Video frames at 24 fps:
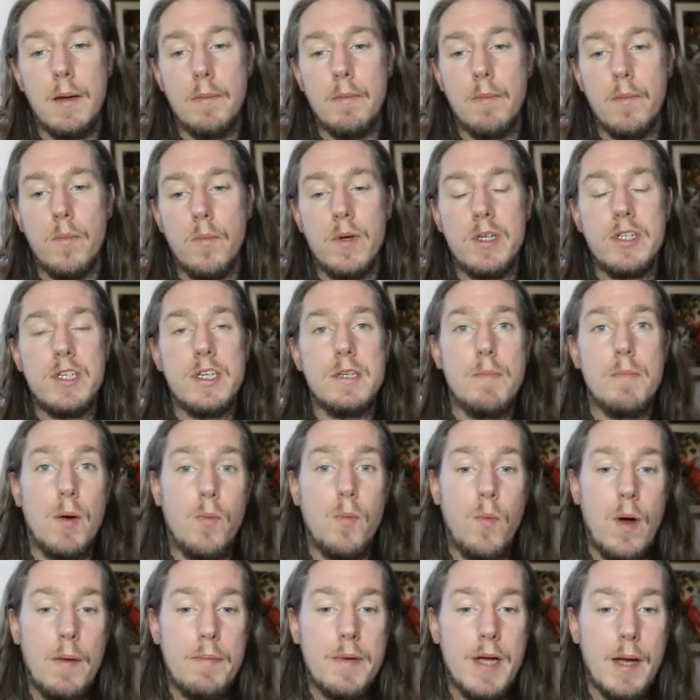which is my
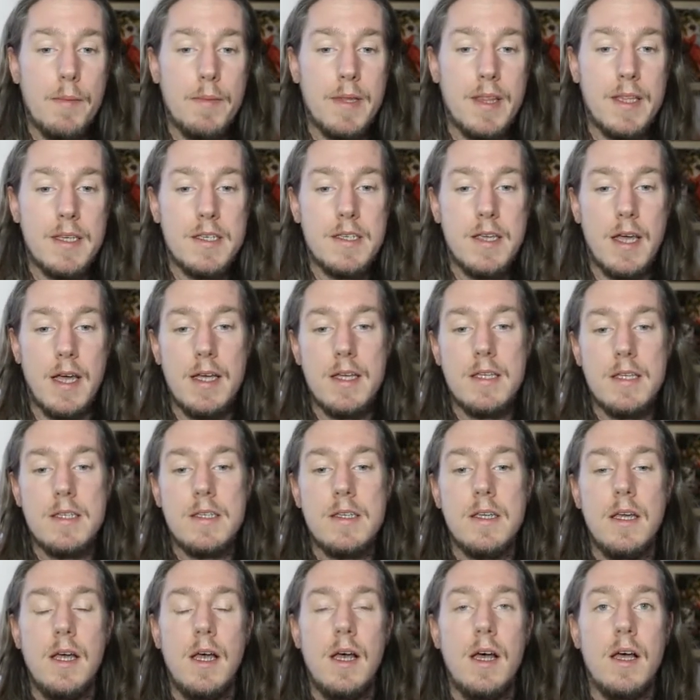webcam in this case.
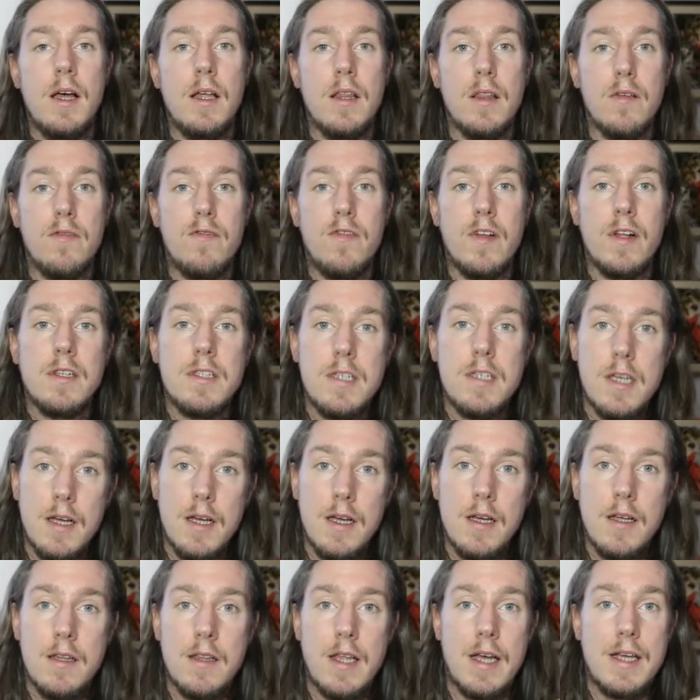The filter,
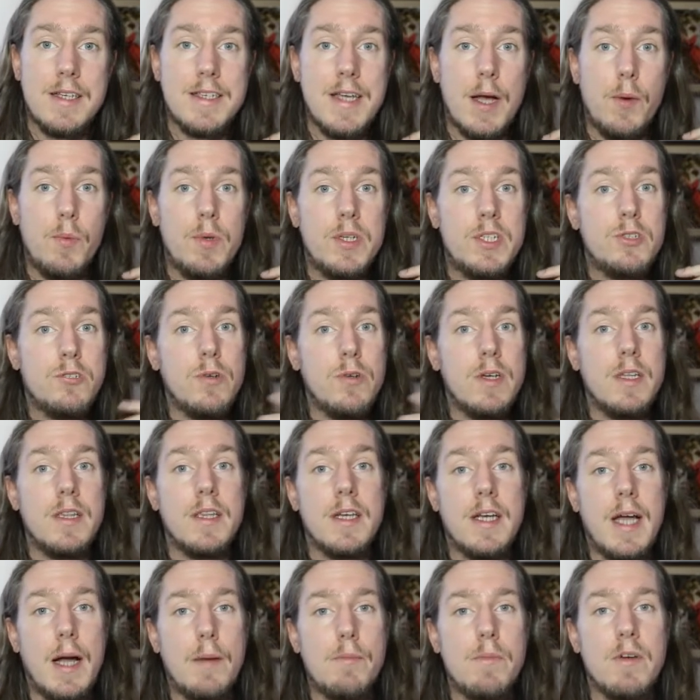that's how we treat the
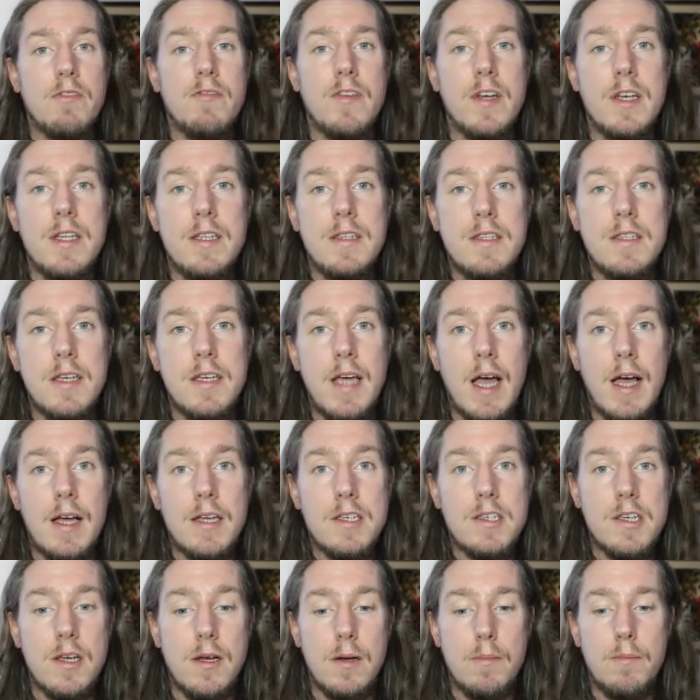camera feed to get a
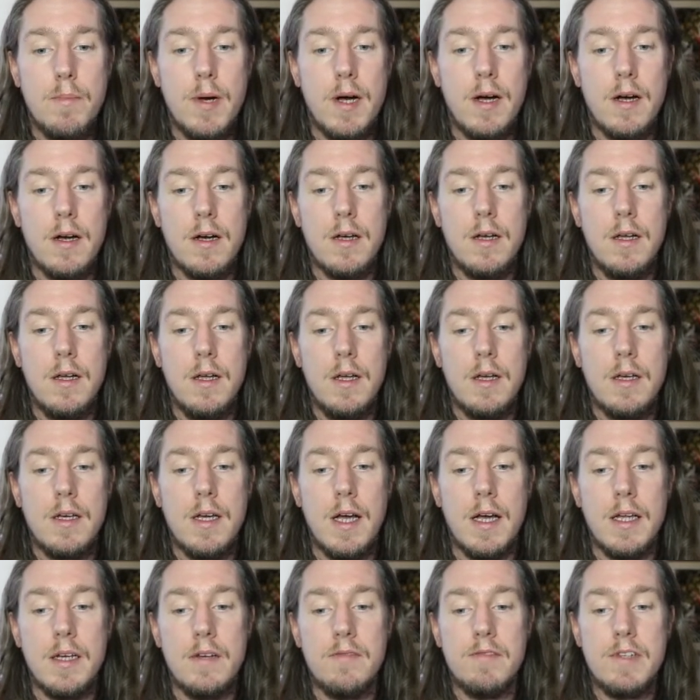certain
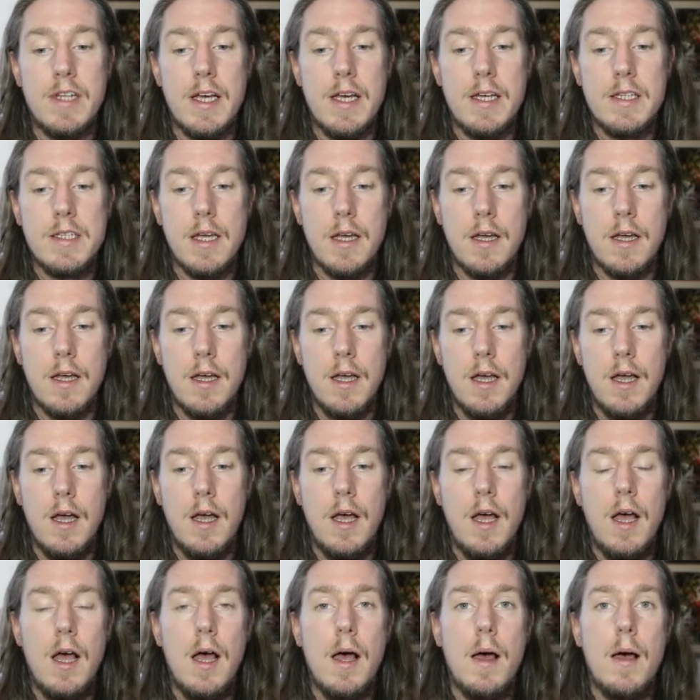kind of data.
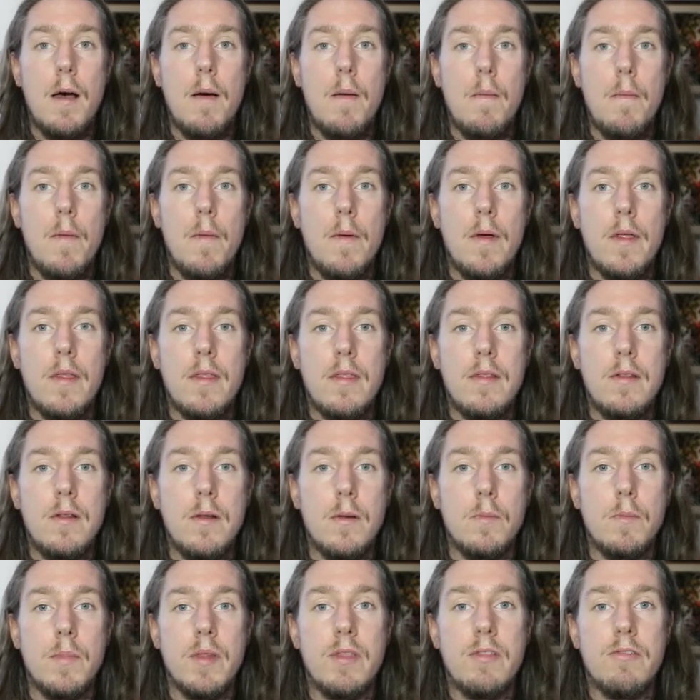
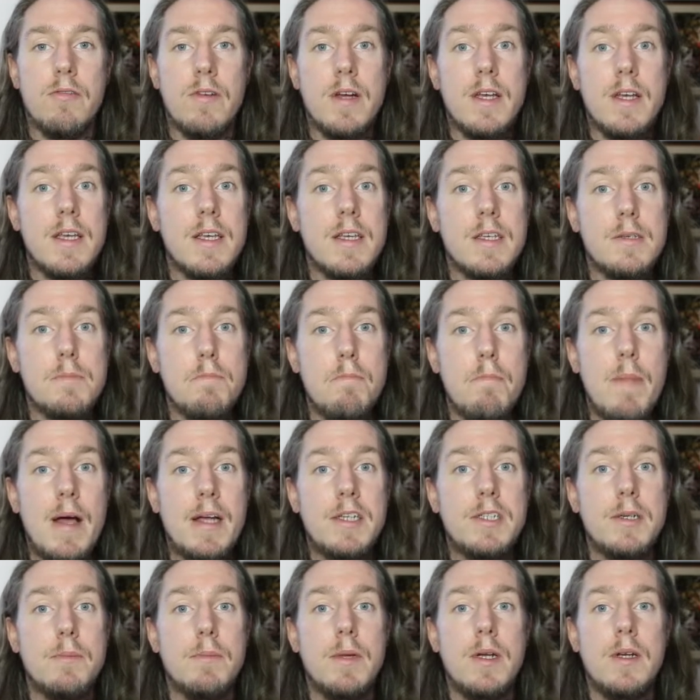Number 3 is
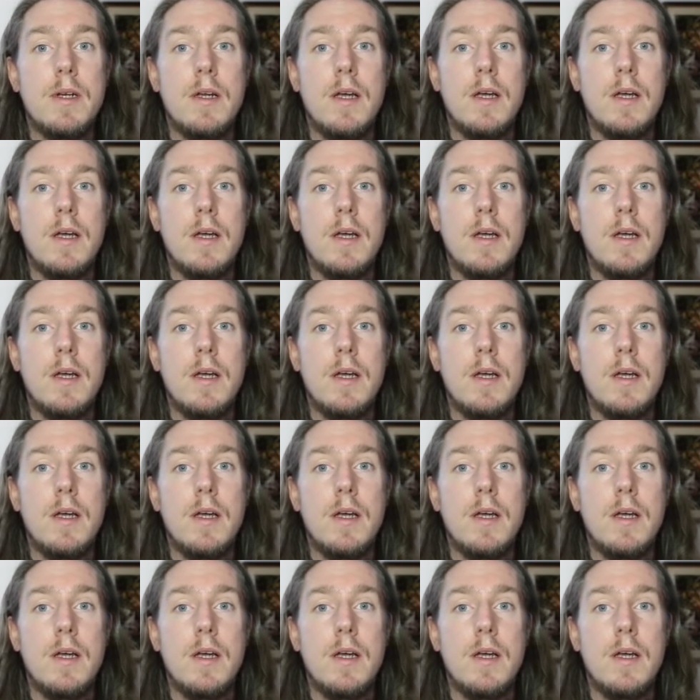measurement.